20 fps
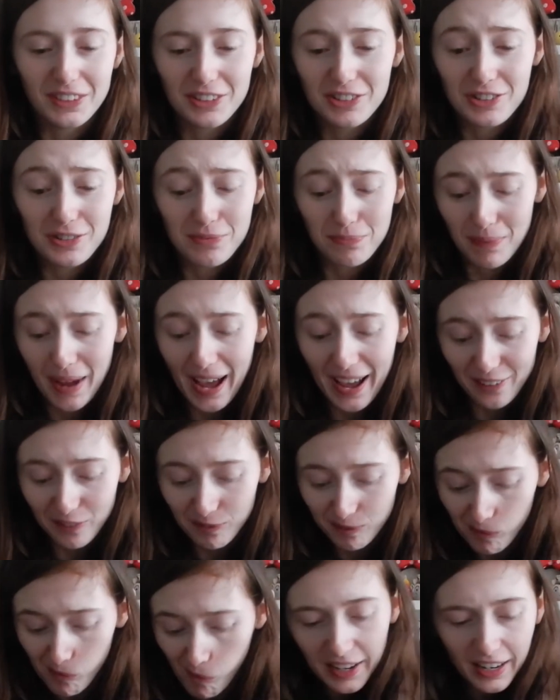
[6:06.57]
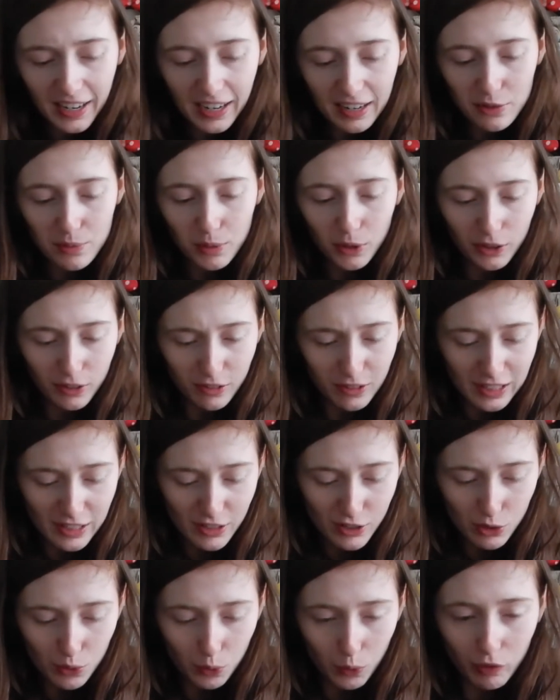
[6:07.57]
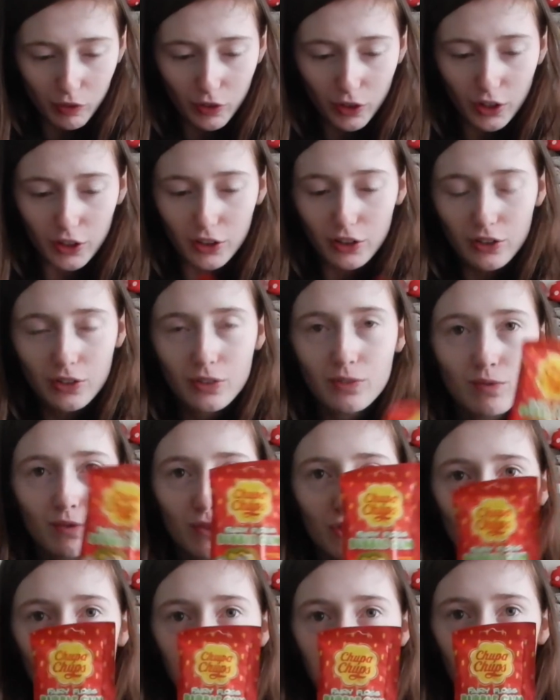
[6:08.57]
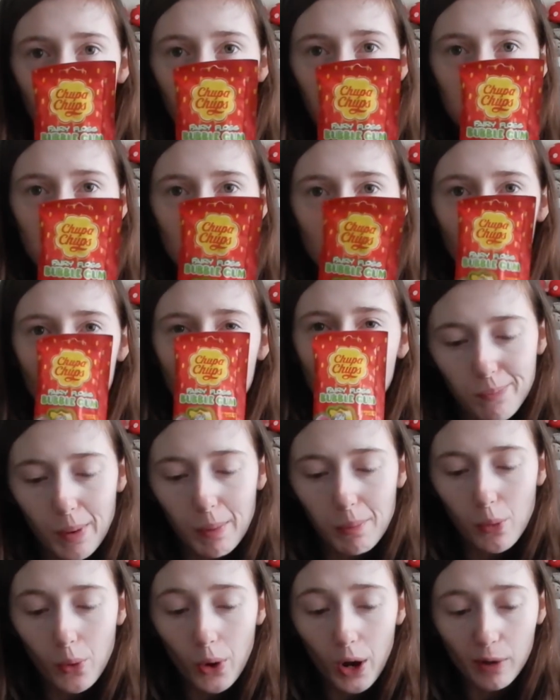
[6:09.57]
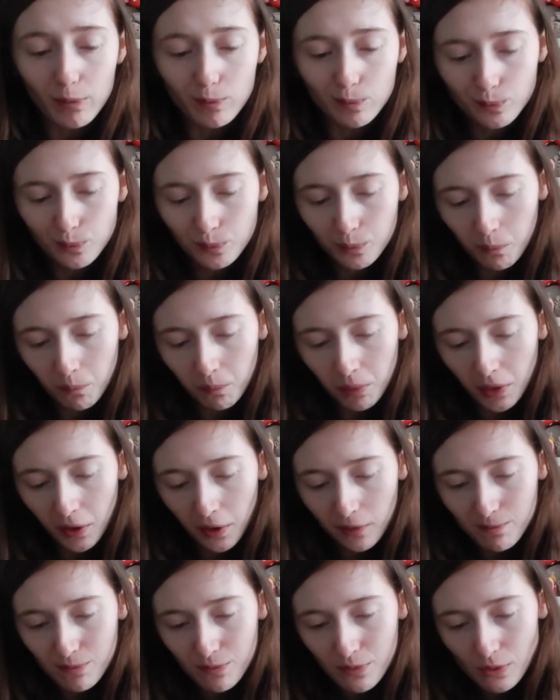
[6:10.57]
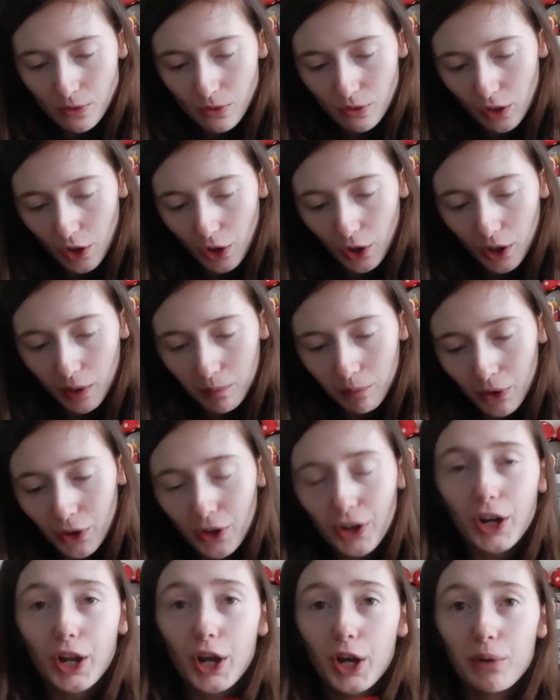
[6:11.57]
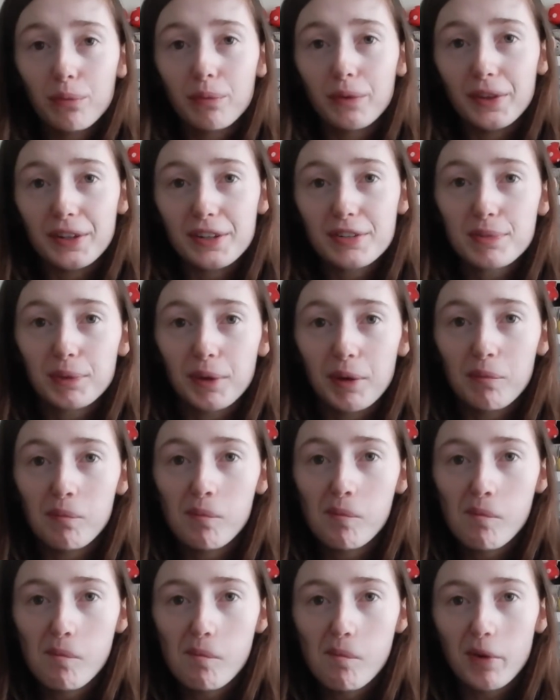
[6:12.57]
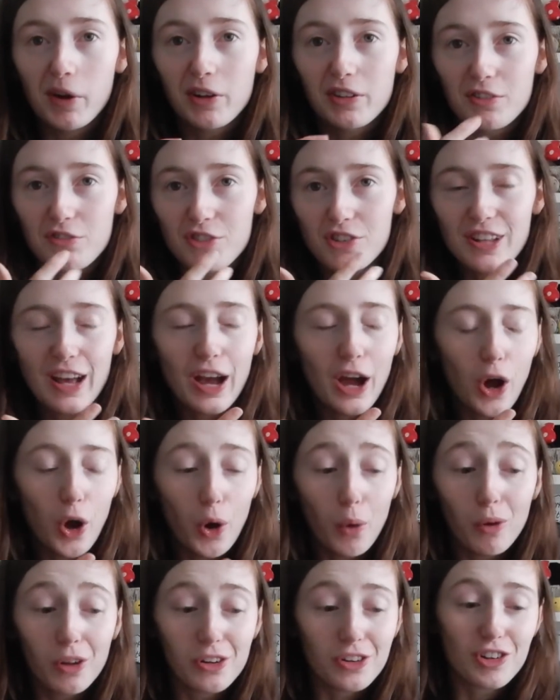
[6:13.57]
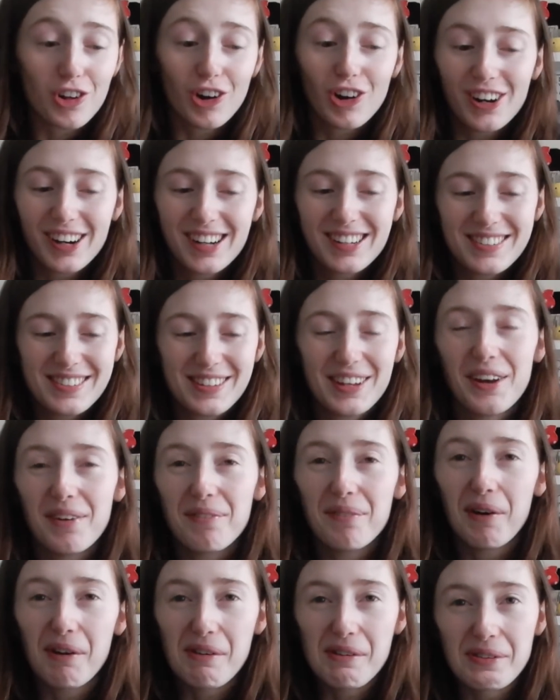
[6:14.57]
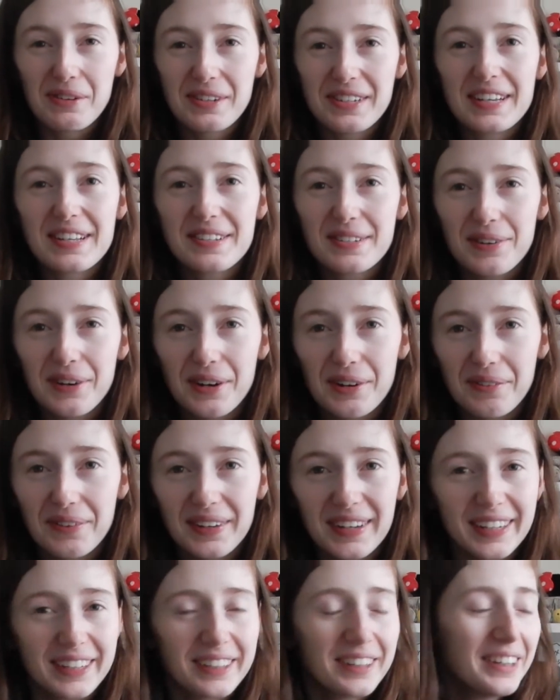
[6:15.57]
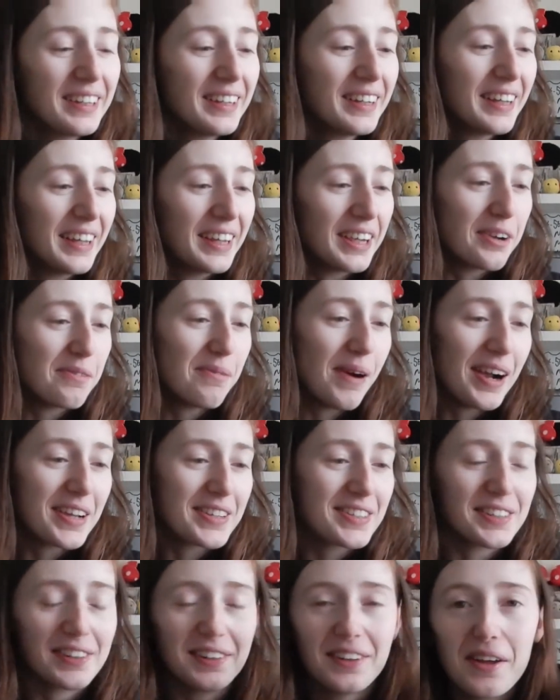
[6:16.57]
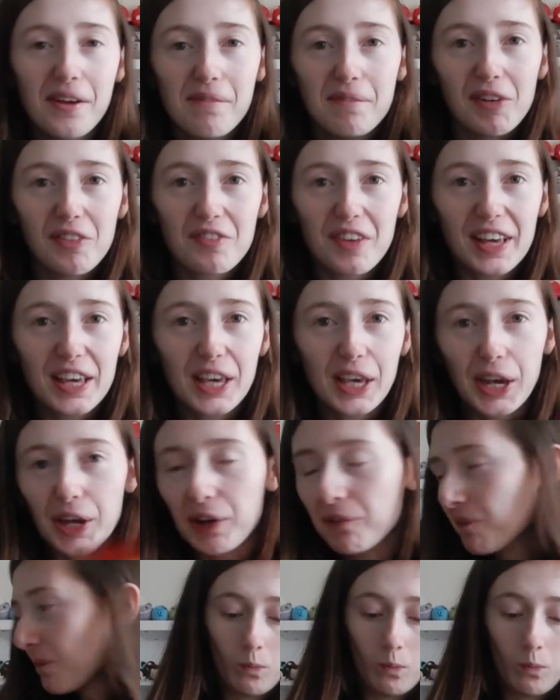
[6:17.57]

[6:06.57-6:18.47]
It's just mad. And then last but not least, we've got Chubba Chubbs bubble gum. So I'm not gonna open this one because I've just had a whole load of chocolate, so it probably all tastes quite weird in comparison, but thank you.